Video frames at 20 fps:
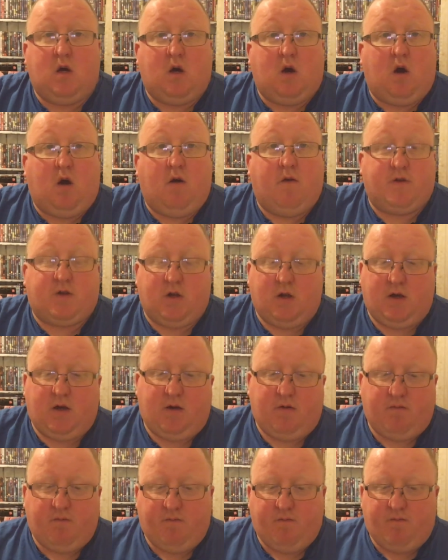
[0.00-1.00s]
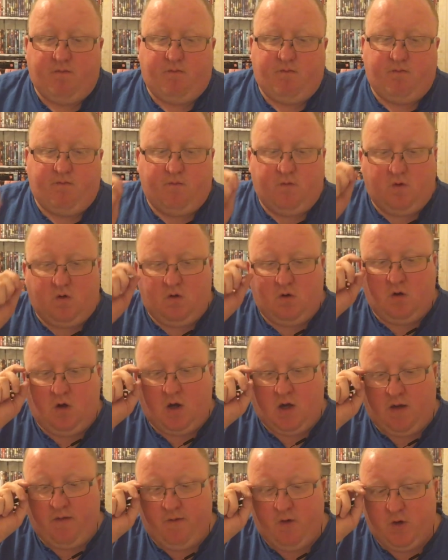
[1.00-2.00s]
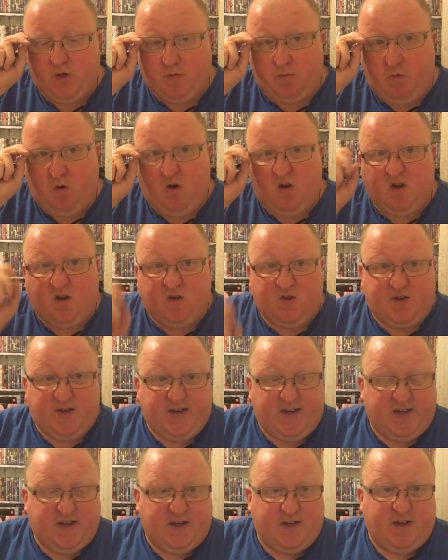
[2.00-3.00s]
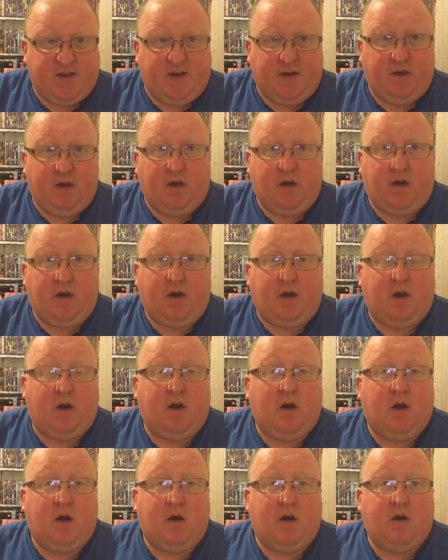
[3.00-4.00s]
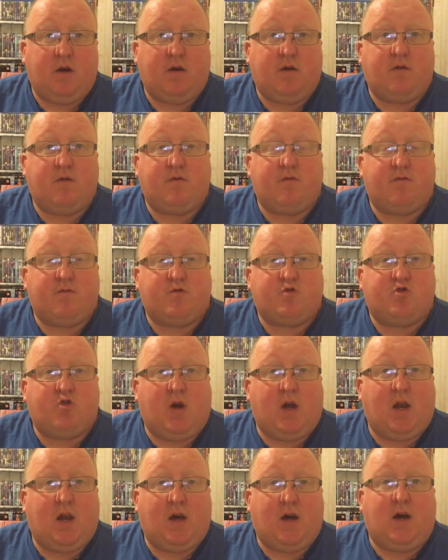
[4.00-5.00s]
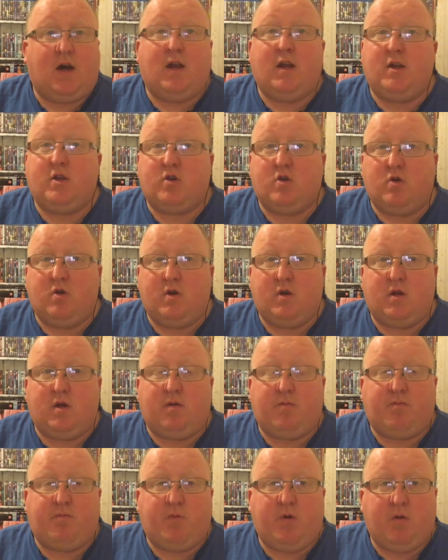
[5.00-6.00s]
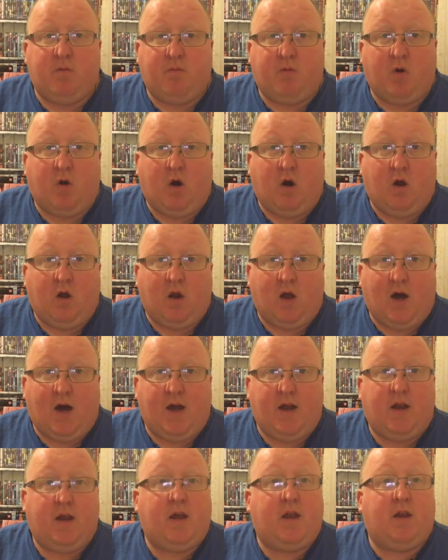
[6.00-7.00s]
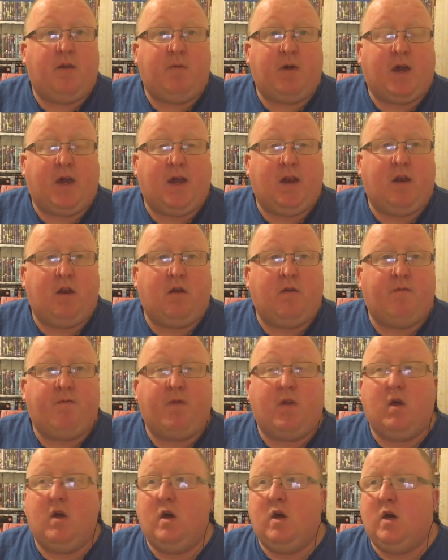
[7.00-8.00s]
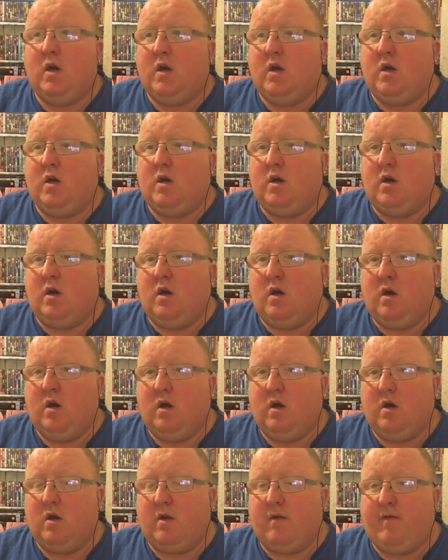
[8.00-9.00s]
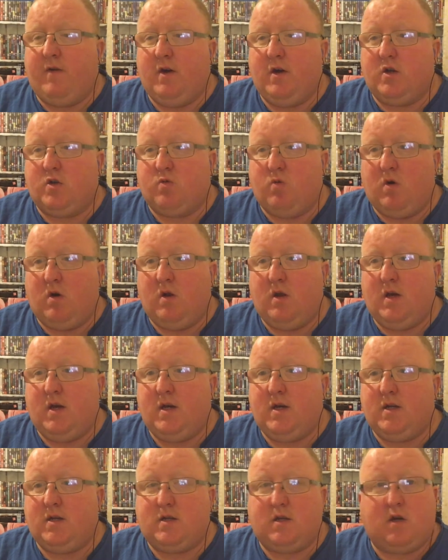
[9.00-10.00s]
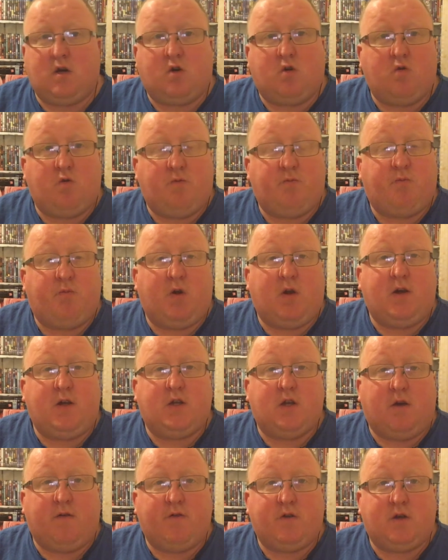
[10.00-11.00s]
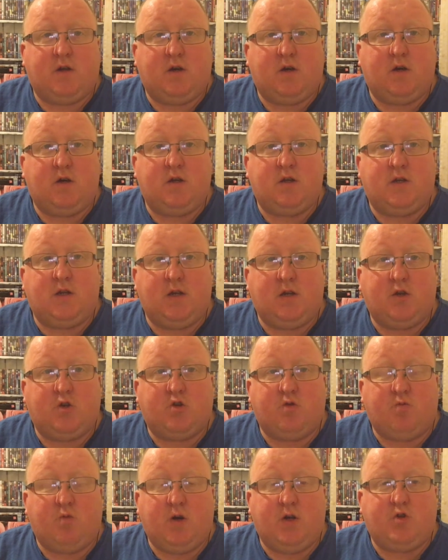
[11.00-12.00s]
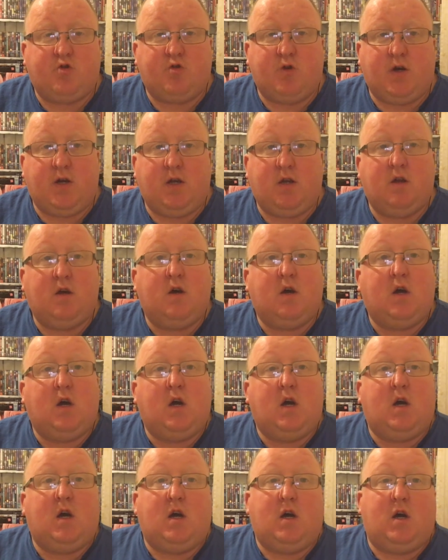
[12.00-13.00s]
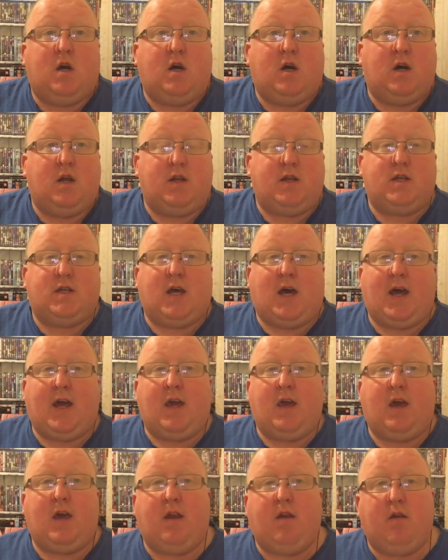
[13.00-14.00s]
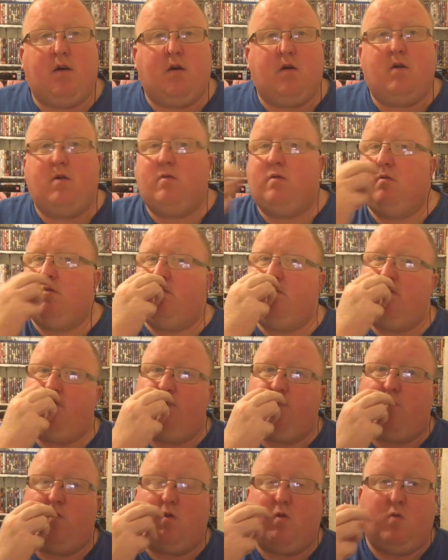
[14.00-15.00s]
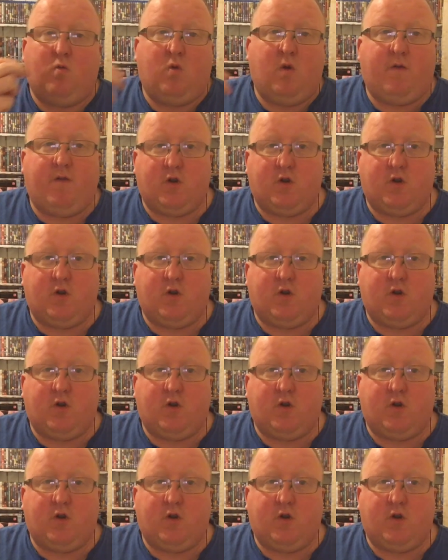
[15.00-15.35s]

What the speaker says: Obviously, not giving a spoiler because this is in the trailer and it's already been put online in the beginning. The first one is a corrupt police officer is in the subway train and he's hanging with a